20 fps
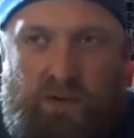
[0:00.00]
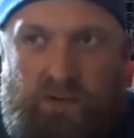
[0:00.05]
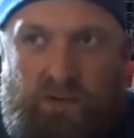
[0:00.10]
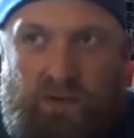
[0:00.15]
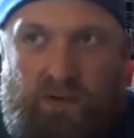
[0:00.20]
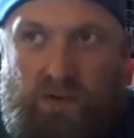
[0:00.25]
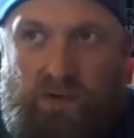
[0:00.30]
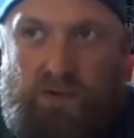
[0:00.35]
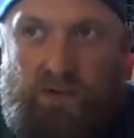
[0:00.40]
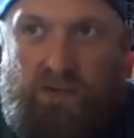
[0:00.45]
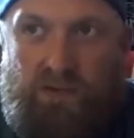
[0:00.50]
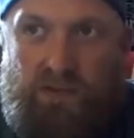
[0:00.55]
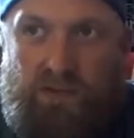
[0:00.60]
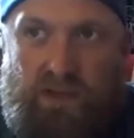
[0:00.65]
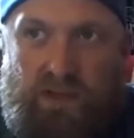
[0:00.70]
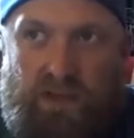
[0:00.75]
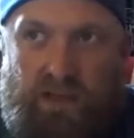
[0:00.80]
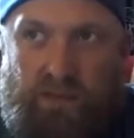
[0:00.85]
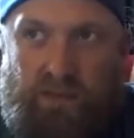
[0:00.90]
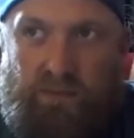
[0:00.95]

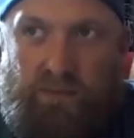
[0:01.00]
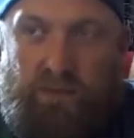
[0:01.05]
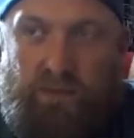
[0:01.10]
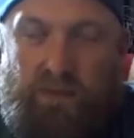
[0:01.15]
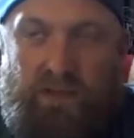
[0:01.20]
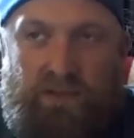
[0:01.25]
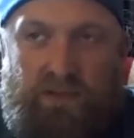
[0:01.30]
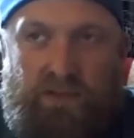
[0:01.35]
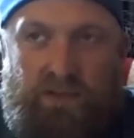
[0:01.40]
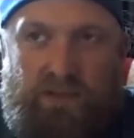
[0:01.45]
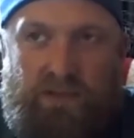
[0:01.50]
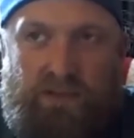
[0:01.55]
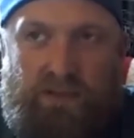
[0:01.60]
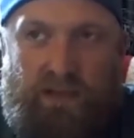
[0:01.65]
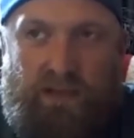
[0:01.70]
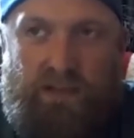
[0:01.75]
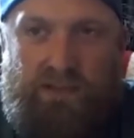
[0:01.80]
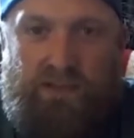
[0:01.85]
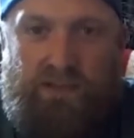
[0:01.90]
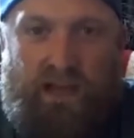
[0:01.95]
using
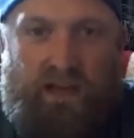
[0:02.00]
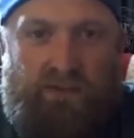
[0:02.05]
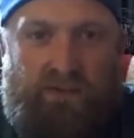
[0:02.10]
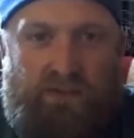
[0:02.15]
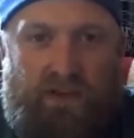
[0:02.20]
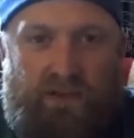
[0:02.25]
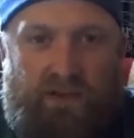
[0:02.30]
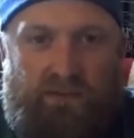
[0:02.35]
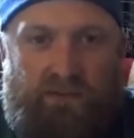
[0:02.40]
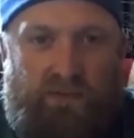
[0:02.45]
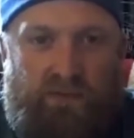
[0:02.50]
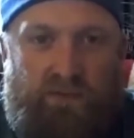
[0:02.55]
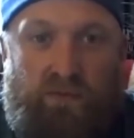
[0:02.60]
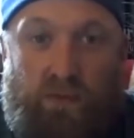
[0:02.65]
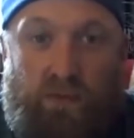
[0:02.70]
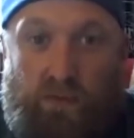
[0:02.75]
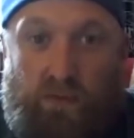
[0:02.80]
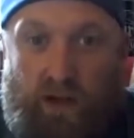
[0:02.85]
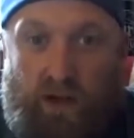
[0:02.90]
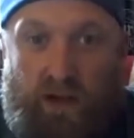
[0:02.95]
that Zactran for
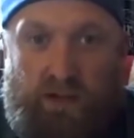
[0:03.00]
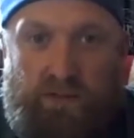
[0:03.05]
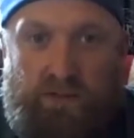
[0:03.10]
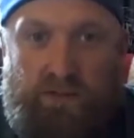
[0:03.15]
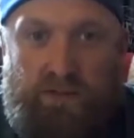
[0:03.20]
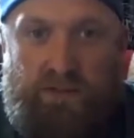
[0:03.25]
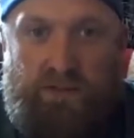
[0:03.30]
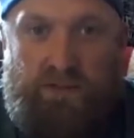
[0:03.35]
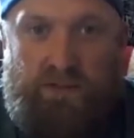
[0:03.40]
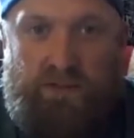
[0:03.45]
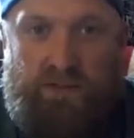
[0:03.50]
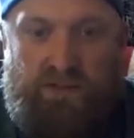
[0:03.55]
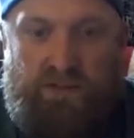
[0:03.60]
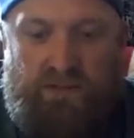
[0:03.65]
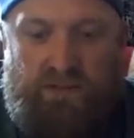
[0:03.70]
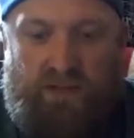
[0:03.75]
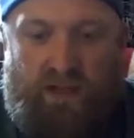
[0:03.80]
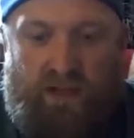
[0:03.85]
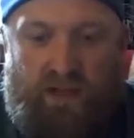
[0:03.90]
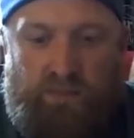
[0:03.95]
foot rot, which
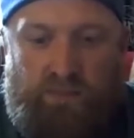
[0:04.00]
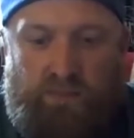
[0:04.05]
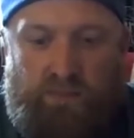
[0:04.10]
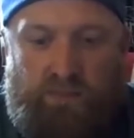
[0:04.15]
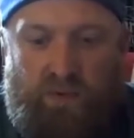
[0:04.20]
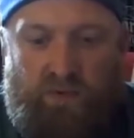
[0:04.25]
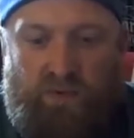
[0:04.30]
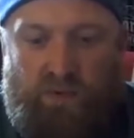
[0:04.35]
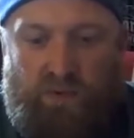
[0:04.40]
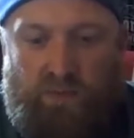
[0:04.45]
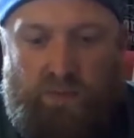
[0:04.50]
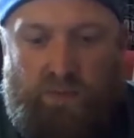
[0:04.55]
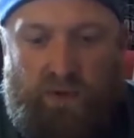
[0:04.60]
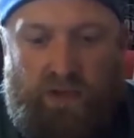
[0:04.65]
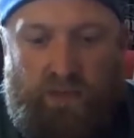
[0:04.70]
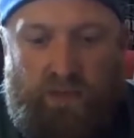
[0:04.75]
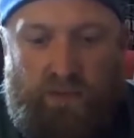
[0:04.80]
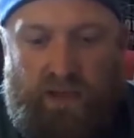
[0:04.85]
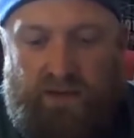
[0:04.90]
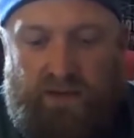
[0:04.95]
has proven
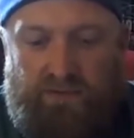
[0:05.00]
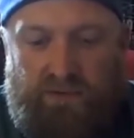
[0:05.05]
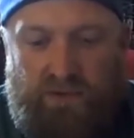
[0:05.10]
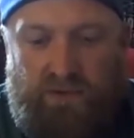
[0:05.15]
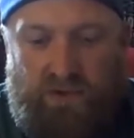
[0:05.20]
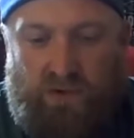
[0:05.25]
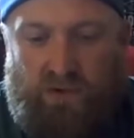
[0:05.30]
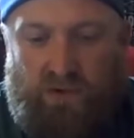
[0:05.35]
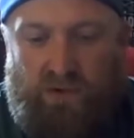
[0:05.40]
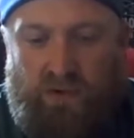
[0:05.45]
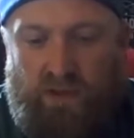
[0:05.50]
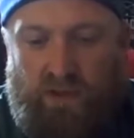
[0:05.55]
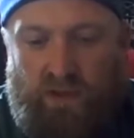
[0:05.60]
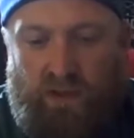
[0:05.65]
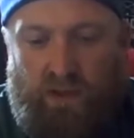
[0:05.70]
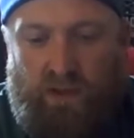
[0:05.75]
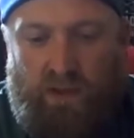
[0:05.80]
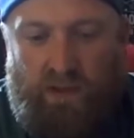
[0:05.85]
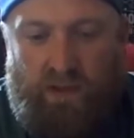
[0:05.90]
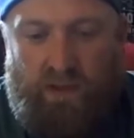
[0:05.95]
pretty beneficial.
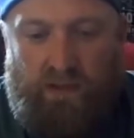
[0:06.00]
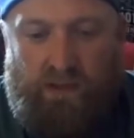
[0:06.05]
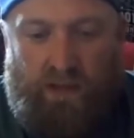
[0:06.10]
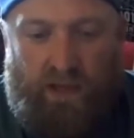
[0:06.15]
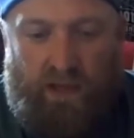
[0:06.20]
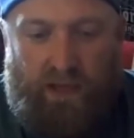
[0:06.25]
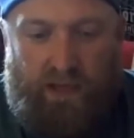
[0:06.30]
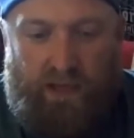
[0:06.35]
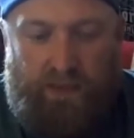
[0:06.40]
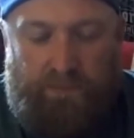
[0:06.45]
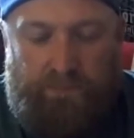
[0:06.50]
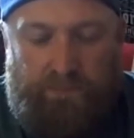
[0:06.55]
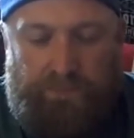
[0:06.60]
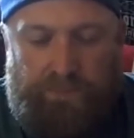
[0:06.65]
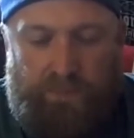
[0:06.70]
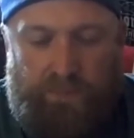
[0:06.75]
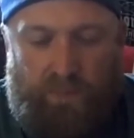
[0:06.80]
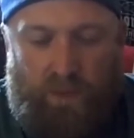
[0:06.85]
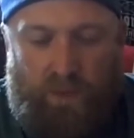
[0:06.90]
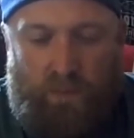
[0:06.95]

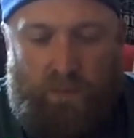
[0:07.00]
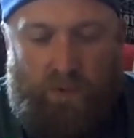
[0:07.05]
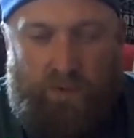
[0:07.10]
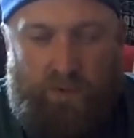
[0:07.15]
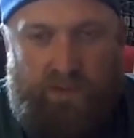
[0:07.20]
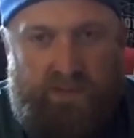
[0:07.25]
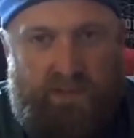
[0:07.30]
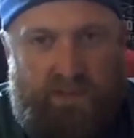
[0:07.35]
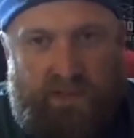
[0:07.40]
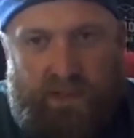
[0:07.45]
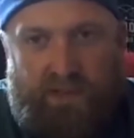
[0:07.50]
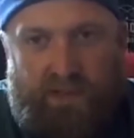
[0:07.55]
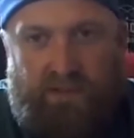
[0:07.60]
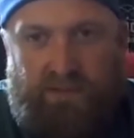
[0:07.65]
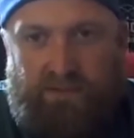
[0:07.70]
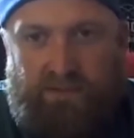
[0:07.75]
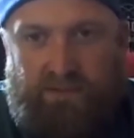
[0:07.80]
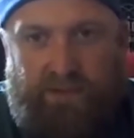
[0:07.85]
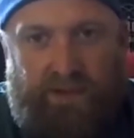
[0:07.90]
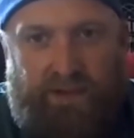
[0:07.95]
But once
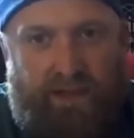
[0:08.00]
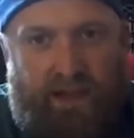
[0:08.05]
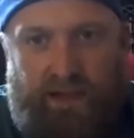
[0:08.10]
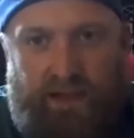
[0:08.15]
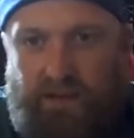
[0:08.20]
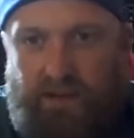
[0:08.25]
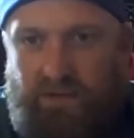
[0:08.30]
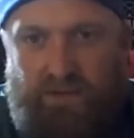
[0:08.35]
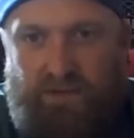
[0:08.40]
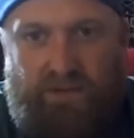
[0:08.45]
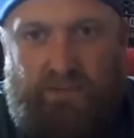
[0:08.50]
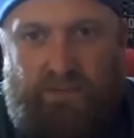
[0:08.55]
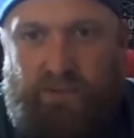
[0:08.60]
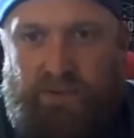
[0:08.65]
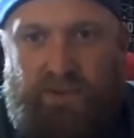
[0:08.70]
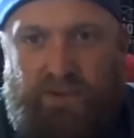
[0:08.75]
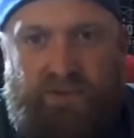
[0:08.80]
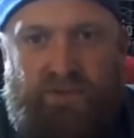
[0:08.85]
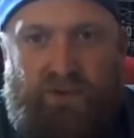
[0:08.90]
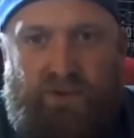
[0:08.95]
again, you got to use it
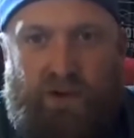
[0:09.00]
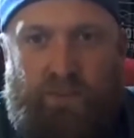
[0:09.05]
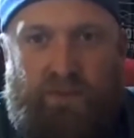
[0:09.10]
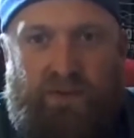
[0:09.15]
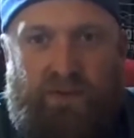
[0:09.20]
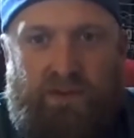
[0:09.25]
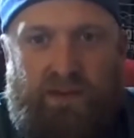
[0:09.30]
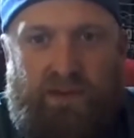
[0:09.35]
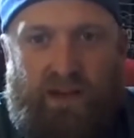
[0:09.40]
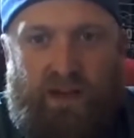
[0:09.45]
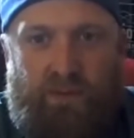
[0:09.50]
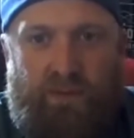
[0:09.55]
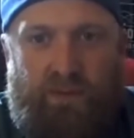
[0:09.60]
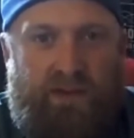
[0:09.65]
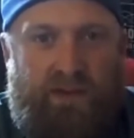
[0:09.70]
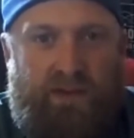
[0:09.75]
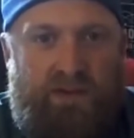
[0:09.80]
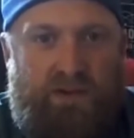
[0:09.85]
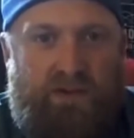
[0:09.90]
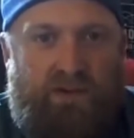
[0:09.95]
with the script, and you got to
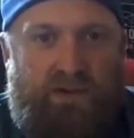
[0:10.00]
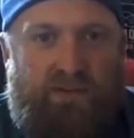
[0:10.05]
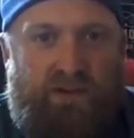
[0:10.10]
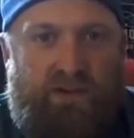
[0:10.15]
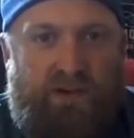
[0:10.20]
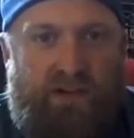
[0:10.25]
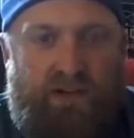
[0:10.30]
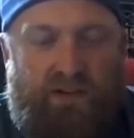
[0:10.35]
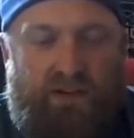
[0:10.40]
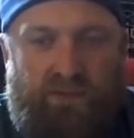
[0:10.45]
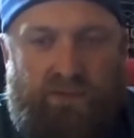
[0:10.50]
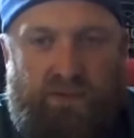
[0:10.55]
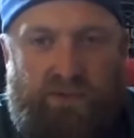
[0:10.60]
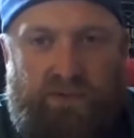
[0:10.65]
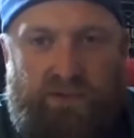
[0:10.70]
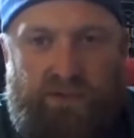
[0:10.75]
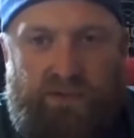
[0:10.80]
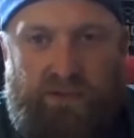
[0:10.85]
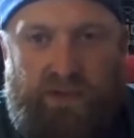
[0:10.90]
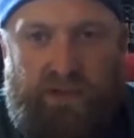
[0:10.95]
make sure you're very careful
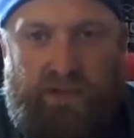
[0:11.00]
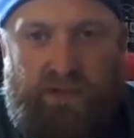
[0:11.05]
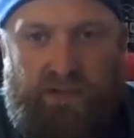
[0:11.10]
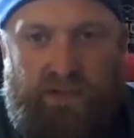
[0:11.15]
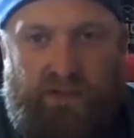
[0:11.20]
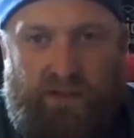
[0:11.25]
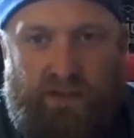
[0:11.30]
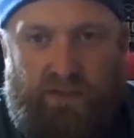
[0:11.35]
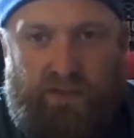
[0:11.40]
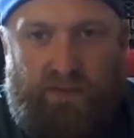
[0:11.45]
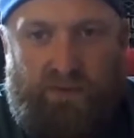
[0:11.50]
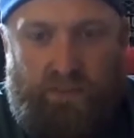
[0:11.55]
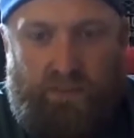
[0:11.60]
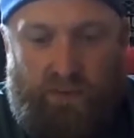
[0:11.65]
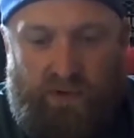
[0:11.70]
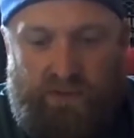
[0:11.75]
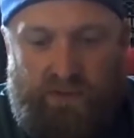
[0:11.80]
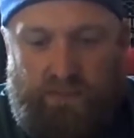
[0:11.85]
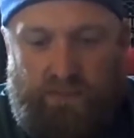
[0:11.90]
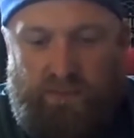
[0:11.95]
in doing it
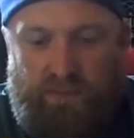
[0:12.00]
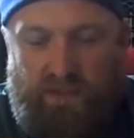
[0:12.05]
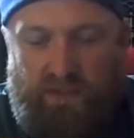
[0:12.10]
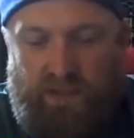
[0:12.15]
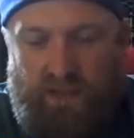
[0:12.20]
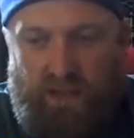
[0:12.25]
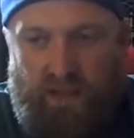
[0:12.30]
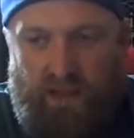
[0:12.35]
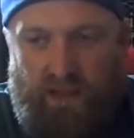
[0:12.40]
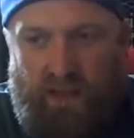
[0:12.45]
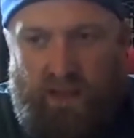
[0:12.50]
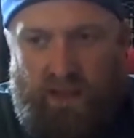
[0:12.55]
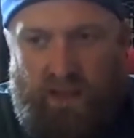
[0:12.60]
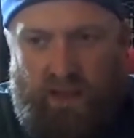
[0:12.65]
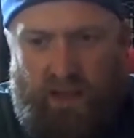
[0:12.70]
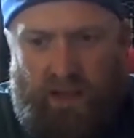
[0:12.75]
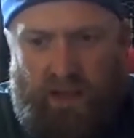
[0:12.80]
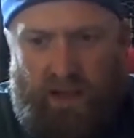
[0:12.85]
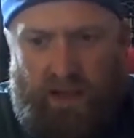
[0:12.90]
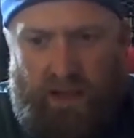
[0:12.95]
responsibly.
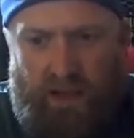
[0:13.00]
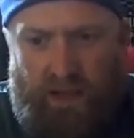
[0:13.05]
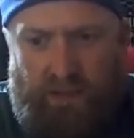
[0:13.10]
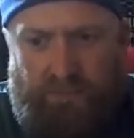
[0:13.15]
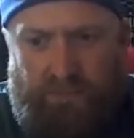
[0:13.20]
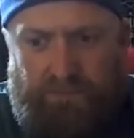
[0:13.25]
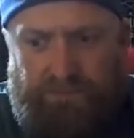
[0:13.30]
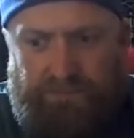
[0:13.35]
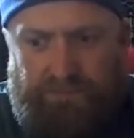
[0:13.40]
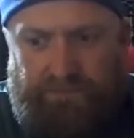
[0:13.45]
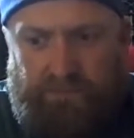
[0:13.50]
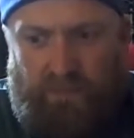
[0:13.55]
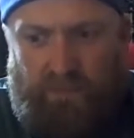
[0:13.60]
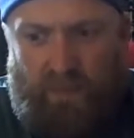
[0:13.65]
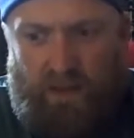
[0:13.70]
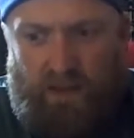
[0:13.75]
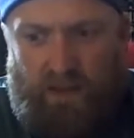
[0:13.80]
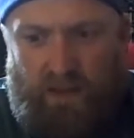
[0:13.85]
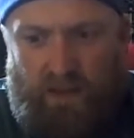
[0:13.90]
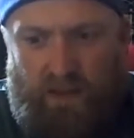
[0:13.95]
And
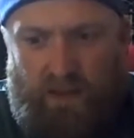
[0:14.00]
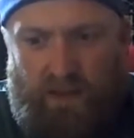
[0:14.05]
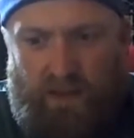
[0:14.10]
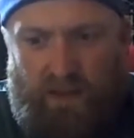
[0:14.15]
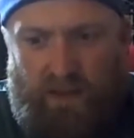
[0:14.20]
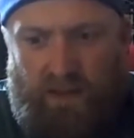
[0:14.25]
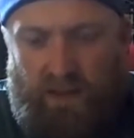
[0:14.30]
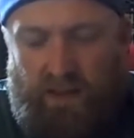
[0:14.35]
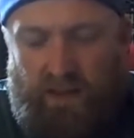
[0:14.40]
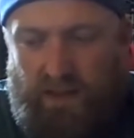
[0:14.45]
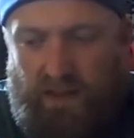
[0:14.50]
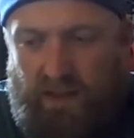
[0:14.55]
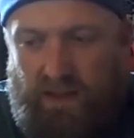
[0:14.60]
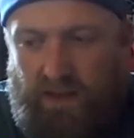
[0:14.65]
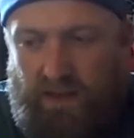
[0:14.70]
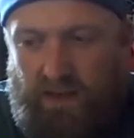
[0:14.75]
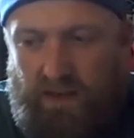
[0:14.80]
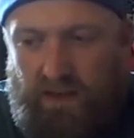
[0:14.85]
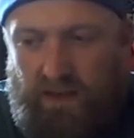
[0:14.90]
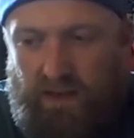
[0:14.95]
then